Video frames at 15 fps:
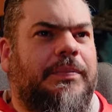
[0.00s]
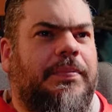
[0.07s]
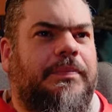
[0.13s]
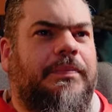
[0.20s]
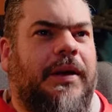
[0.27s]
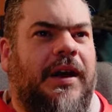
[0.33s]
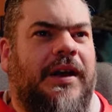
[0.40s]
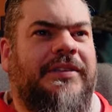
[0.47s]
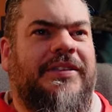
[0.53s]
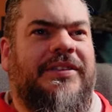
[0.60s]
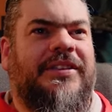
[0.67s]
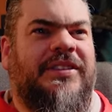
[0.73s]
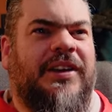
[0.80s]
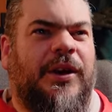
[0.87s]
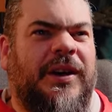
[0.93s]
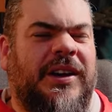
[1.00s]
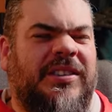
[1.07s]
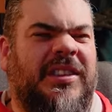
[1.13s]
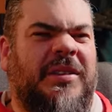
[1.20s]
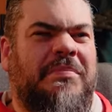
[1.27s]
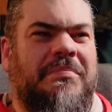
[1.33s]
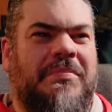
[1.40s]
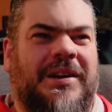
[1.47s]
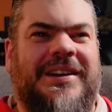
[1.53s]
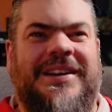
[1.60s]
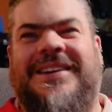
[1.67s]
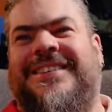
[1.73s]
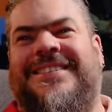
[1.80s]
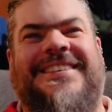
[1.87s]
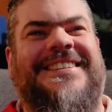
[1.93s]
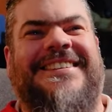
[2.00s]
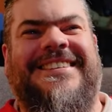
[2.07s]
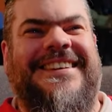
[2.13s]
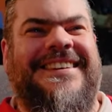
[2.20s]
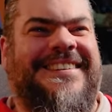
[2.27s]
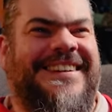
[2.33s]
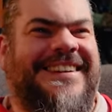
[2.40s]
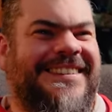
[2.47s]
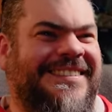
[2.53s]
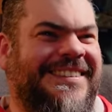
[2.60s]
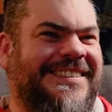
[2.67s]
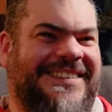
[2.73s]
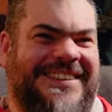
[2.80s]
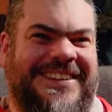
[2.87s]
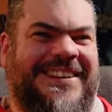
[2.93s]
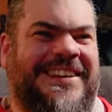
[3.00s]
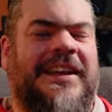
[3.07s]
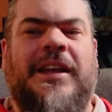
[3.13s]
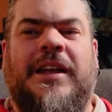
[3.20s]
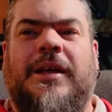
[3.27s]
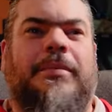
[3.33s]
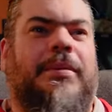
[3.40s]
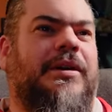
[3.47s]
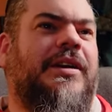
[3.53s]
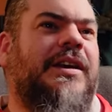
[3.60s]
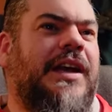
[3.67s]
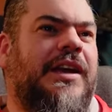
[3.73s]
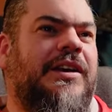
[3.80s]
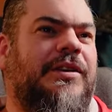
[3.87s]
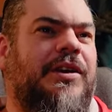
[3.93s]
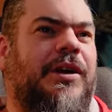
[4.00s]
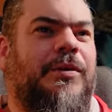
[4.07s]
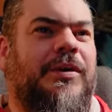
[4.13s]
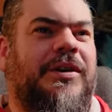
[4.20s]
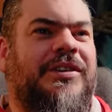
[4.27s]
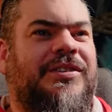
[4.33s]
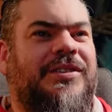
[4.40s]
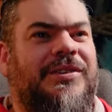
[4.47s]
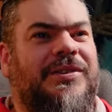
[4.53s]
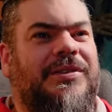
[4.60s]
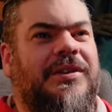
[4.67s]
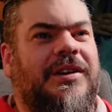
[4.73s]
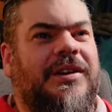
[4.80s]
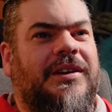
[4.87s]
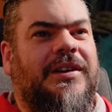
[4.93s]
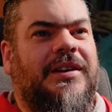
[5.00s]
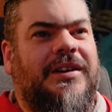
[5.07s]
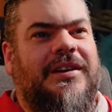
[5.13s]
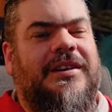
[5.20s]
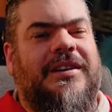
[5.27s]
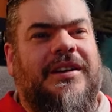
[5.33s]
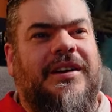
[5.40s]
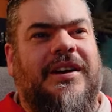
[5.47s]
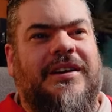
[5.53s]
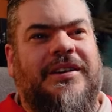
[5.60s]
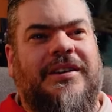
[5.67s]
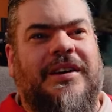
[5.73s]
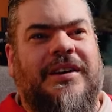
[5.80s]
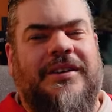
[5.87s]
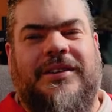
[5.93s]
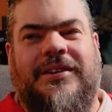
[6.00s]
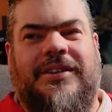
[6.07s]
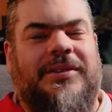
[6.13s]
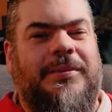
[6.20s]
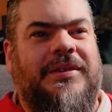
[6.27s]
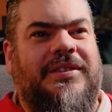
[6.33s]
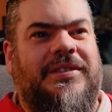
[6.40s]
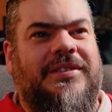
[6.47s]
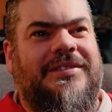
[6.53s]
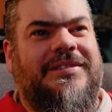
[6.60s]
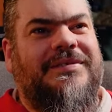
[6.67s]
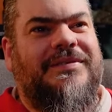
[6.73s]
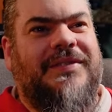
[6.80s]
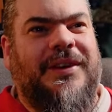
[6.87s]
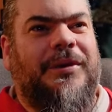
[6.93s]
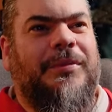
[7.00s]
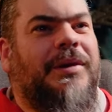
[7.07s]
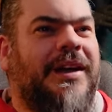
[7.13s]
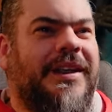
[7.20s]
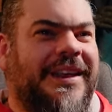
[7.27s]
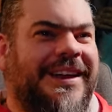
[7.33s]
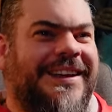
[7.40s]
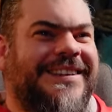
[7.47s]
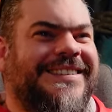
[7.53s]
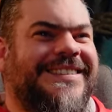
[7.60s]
part of the tone. It's the mugginess of the city. It's mm. the hmm. dirt. But again, you don't want to shoot a, a, Christmas film like that.